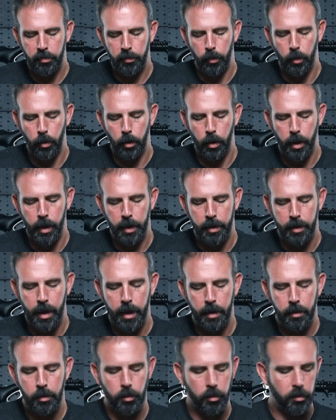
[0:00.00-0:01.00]
for a
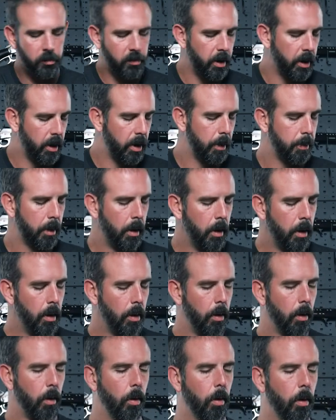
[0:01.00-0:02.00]
tactical setup
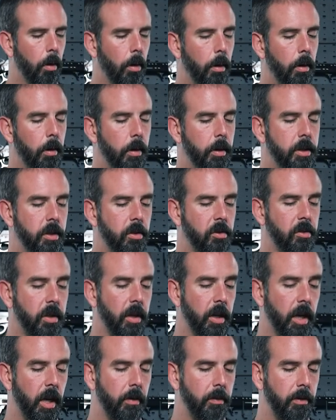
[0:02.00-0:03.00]
or just
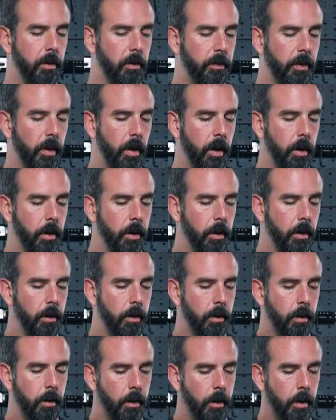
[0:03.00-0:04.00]
get out for fun.
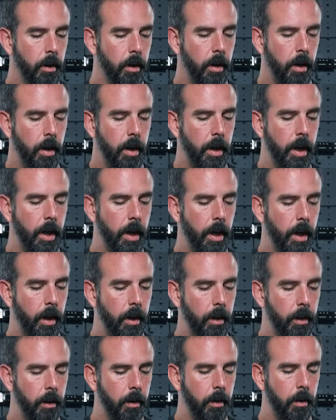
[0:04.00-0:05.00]

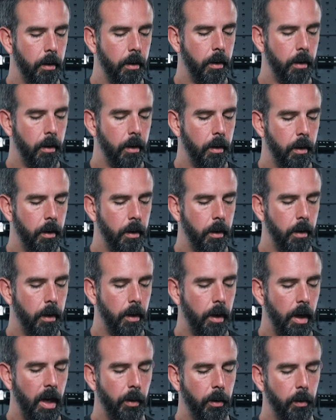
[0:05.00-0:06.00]
And
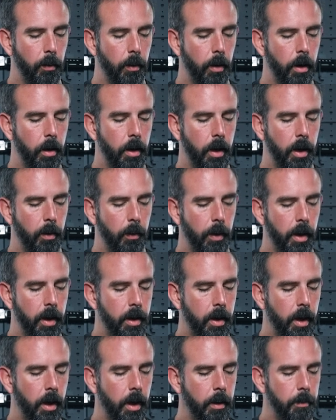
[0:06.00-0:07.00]
I would run a
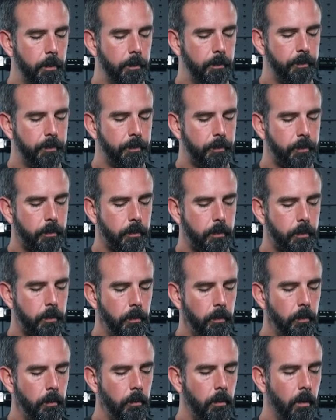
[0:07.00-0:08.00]
red dot
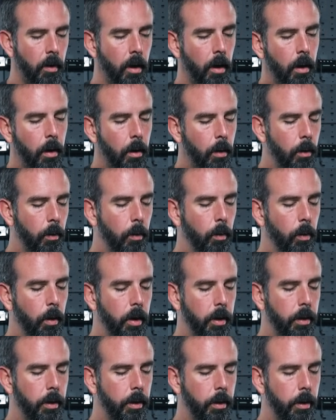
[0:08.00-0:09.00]

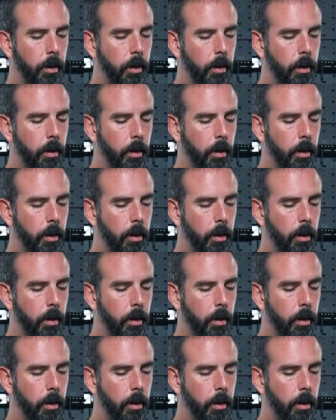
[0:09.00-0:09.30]
with